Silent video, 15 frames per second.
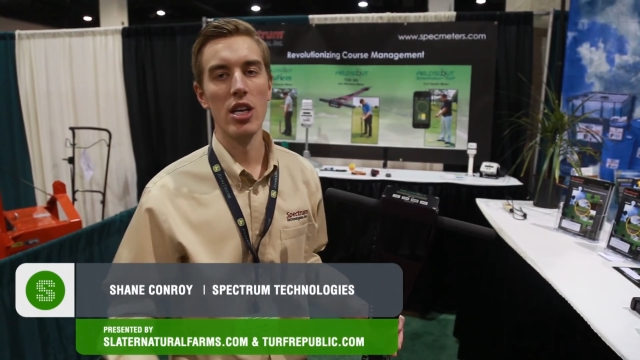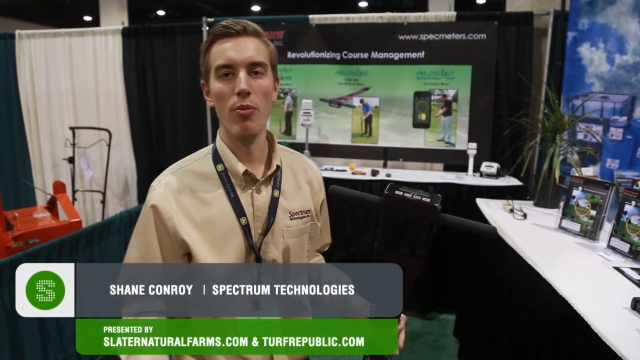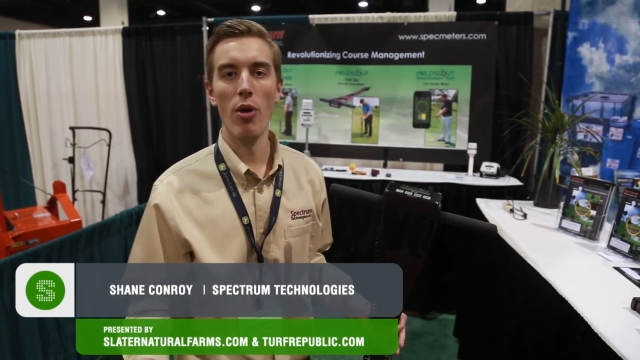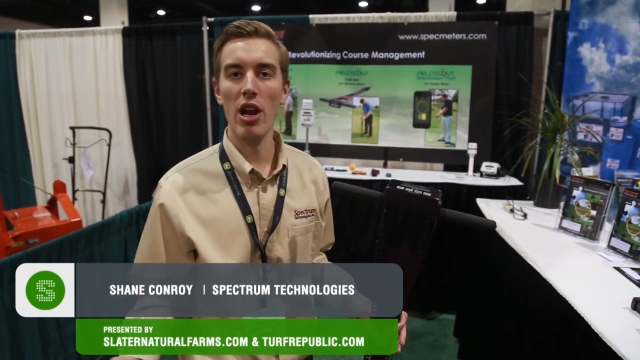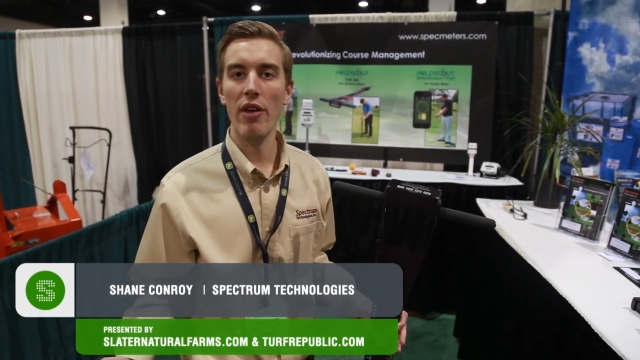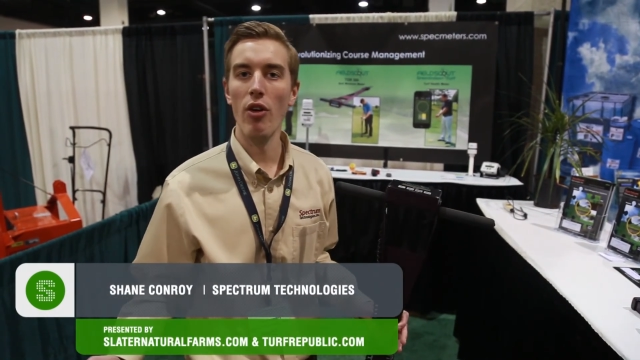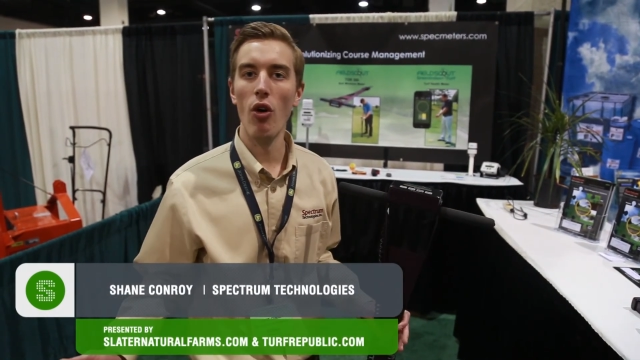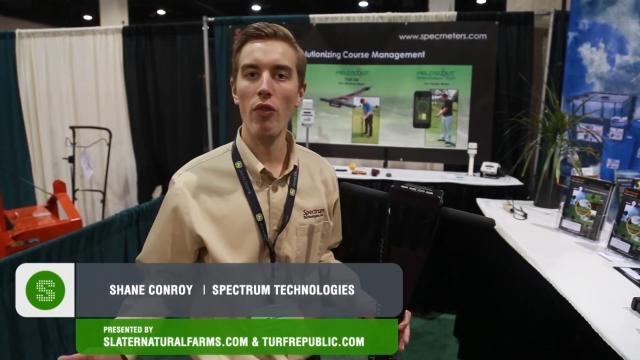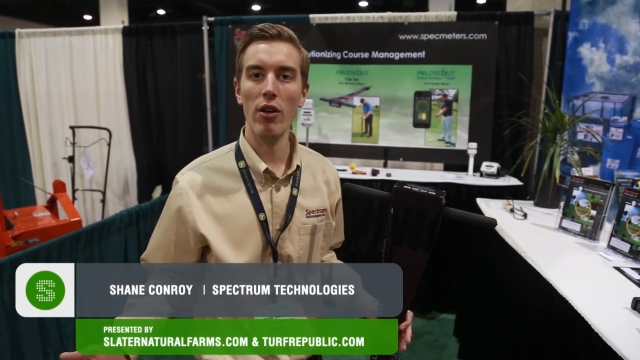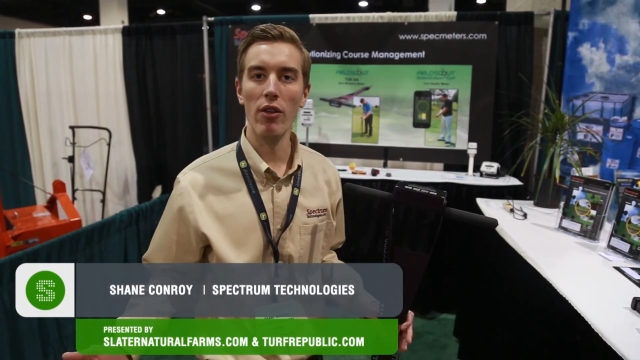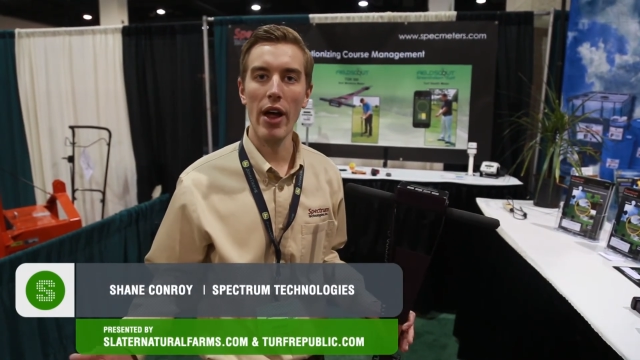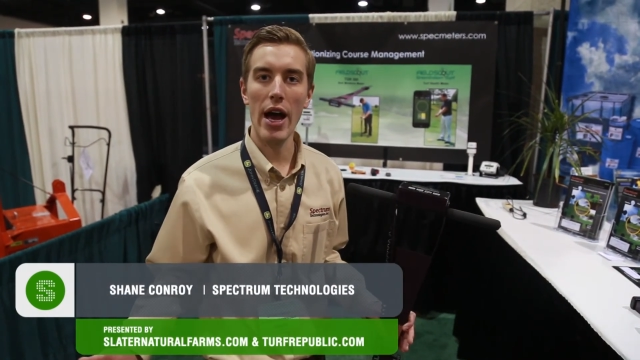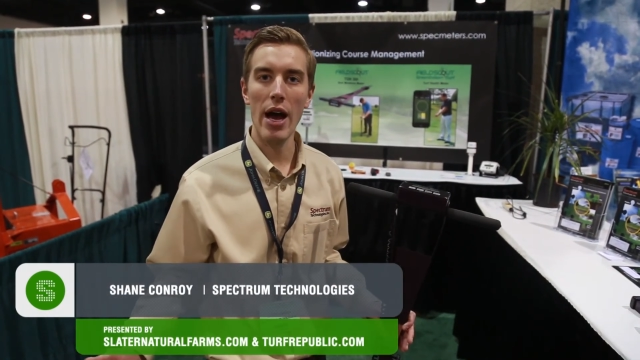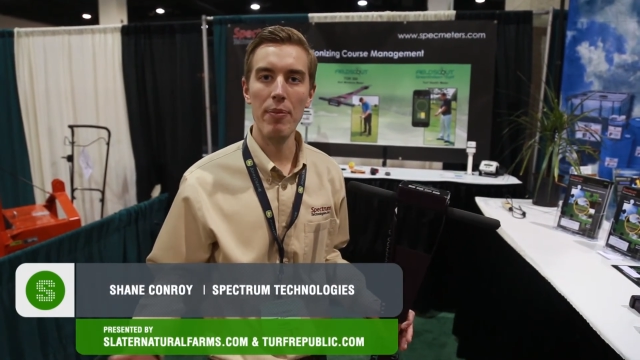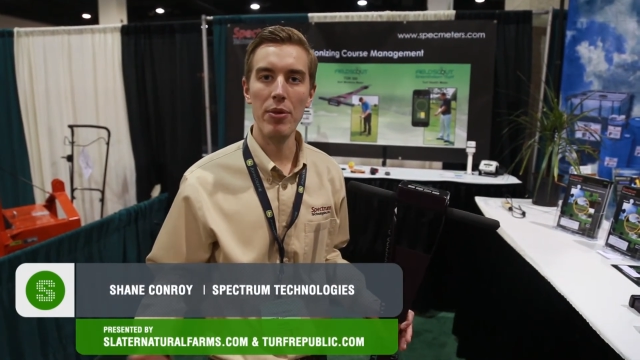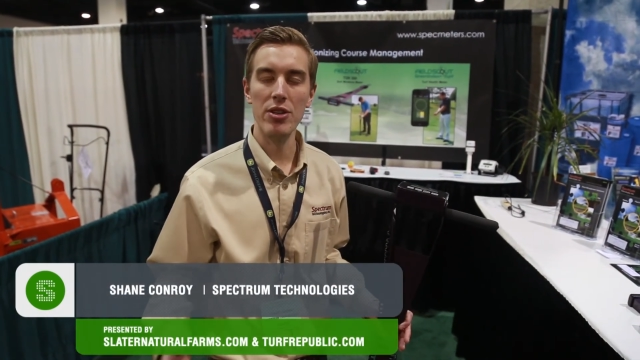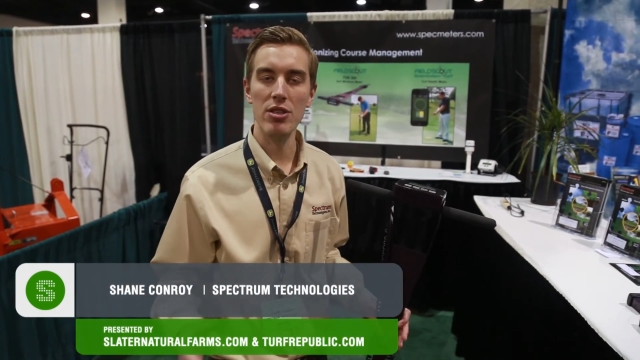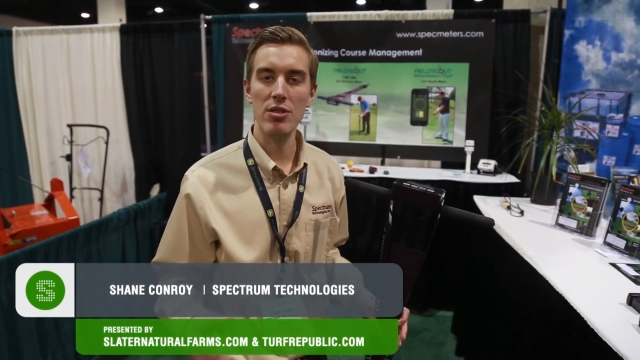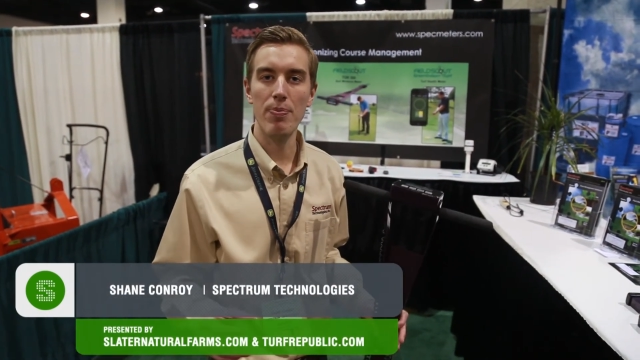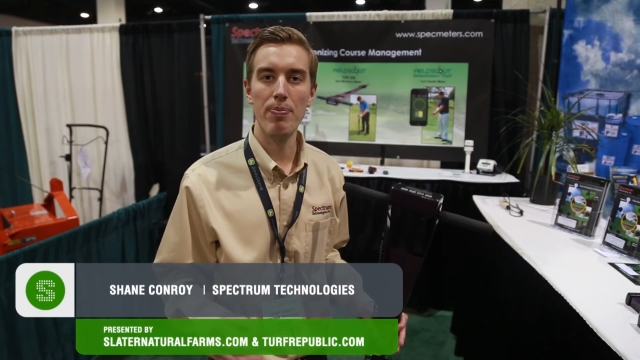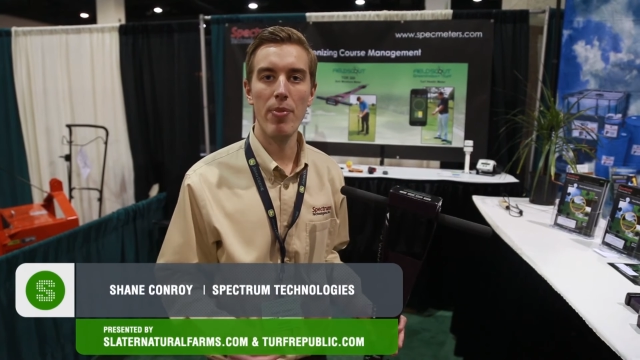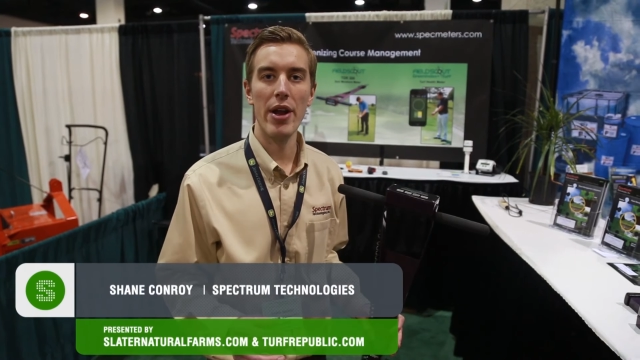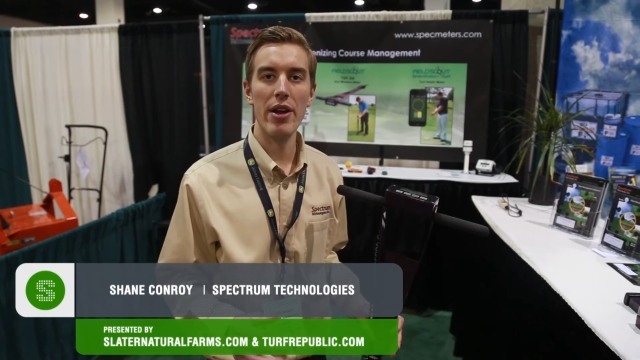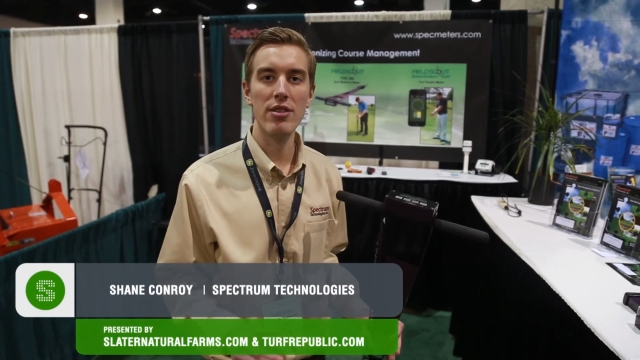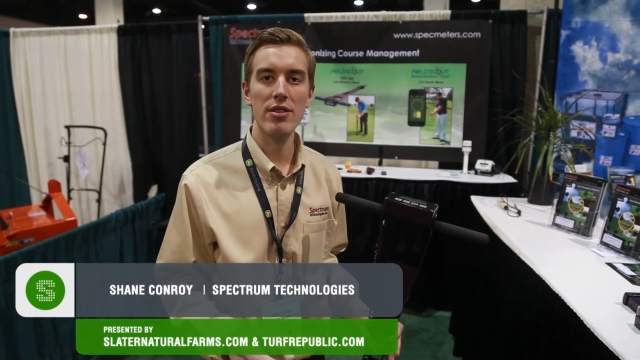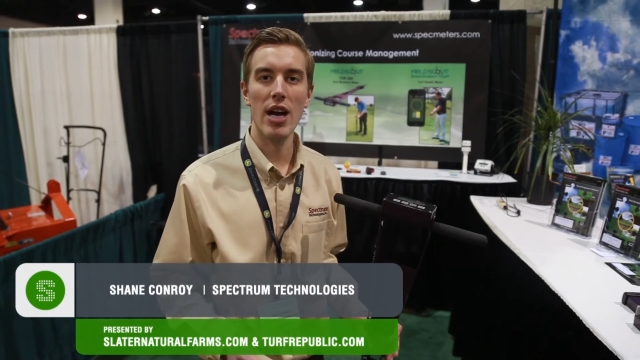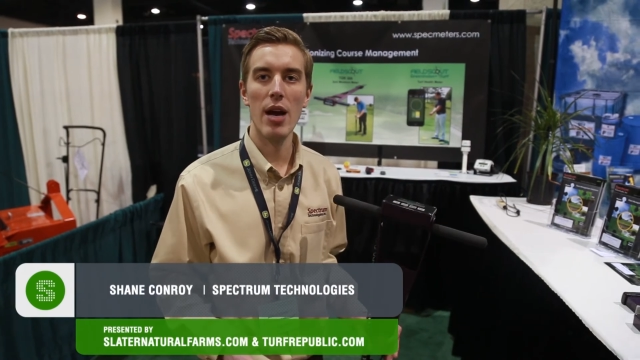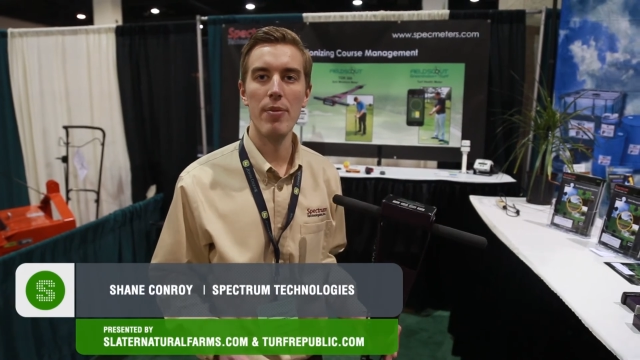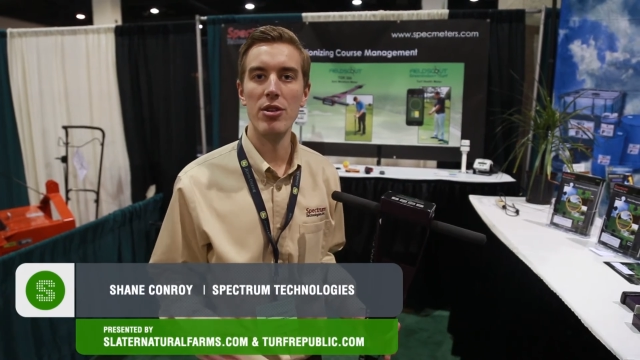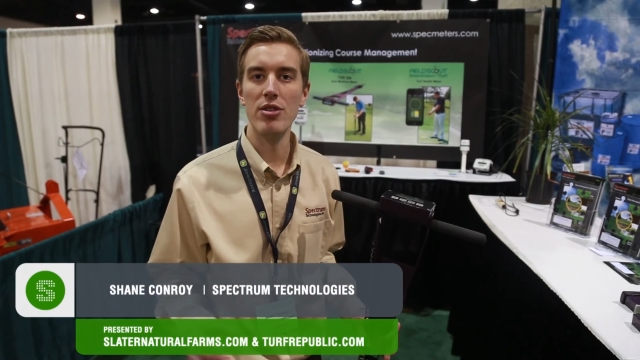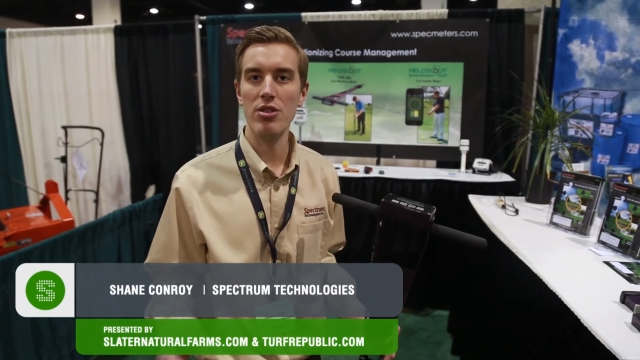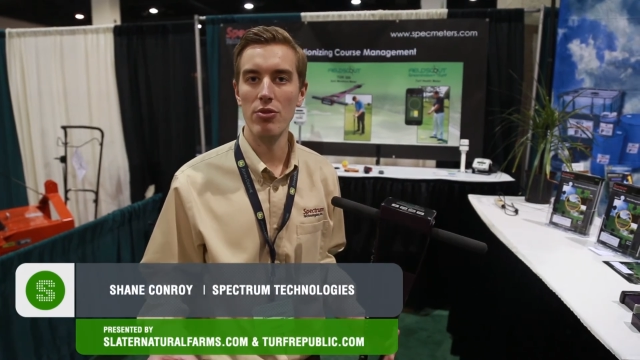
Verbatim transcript: you might have overlap and just better time your